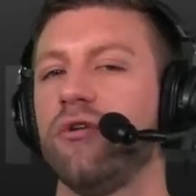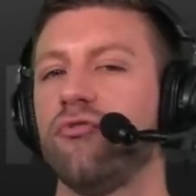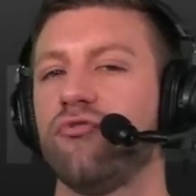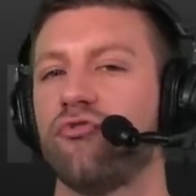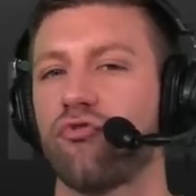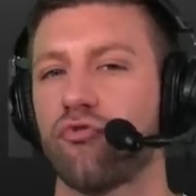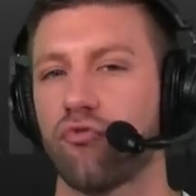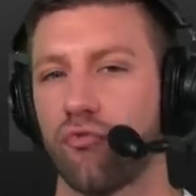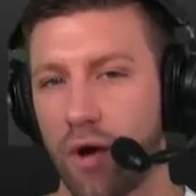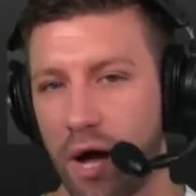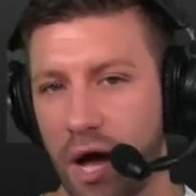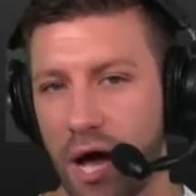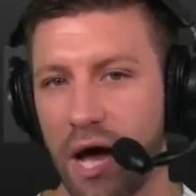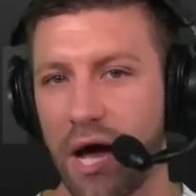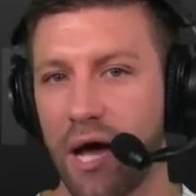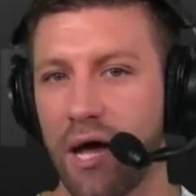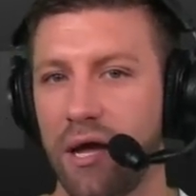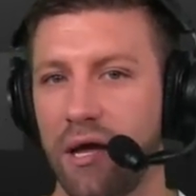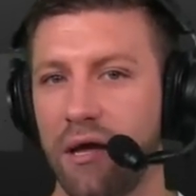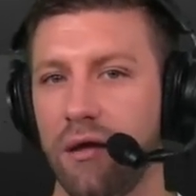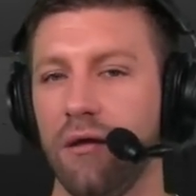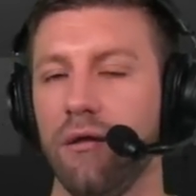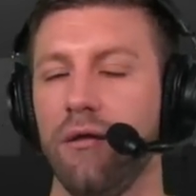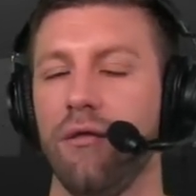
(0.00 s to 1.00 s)

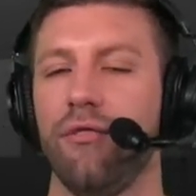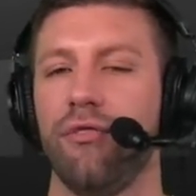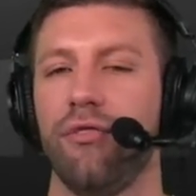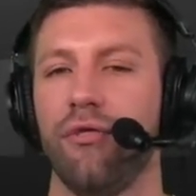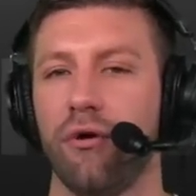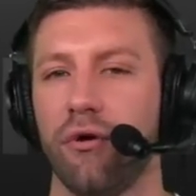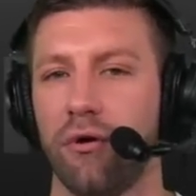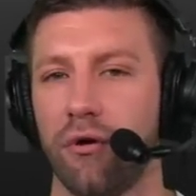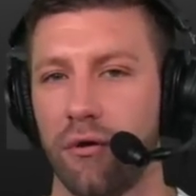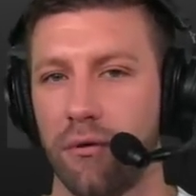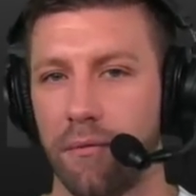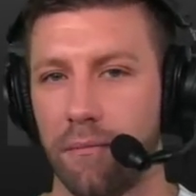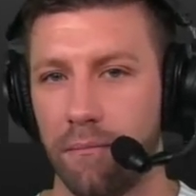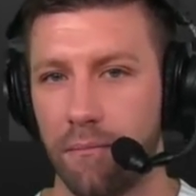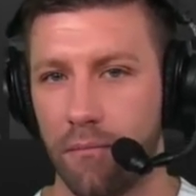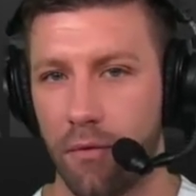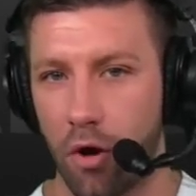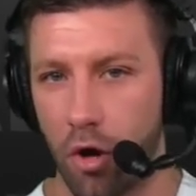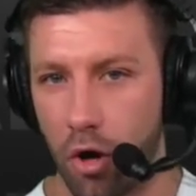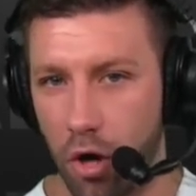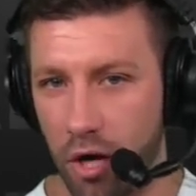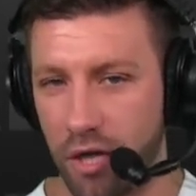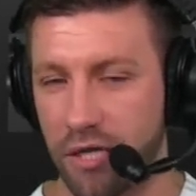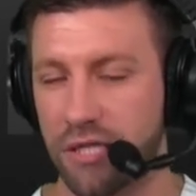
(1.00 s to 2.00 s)
Try the
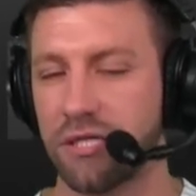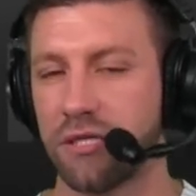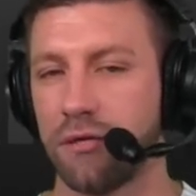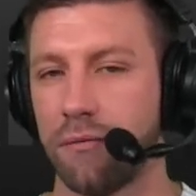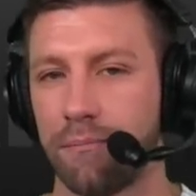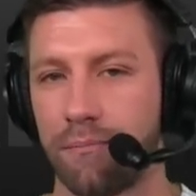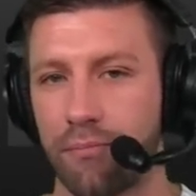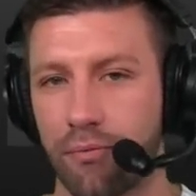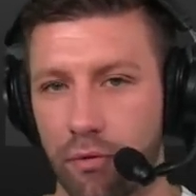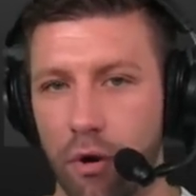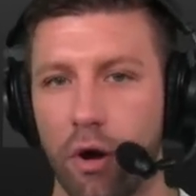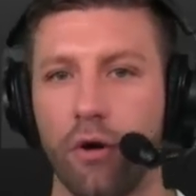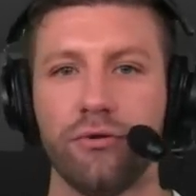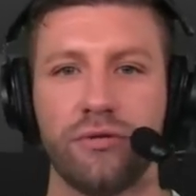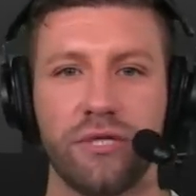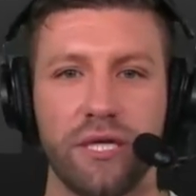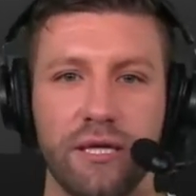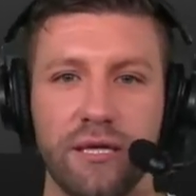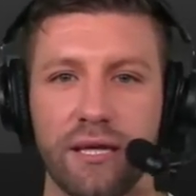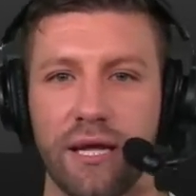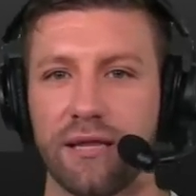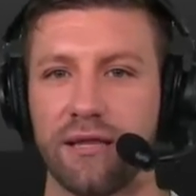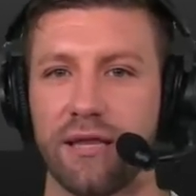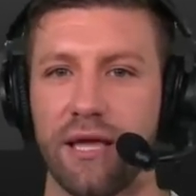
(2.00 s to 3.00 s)
awesome
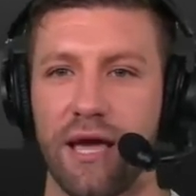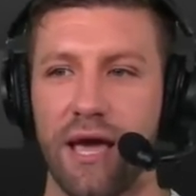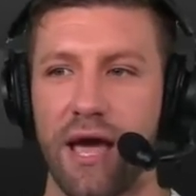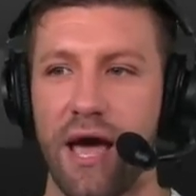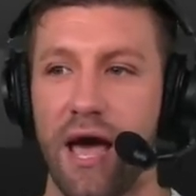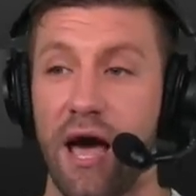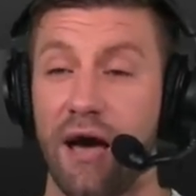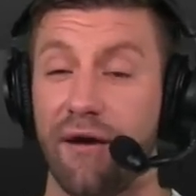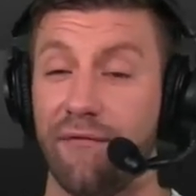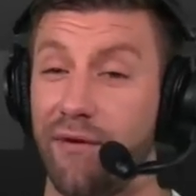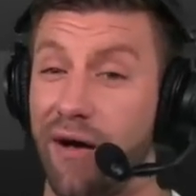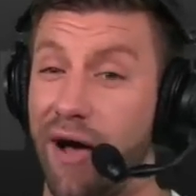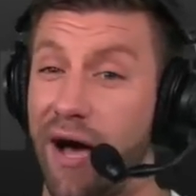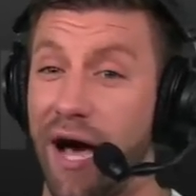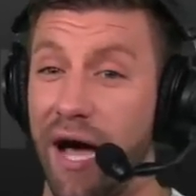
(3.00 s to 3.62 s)
protein that they have.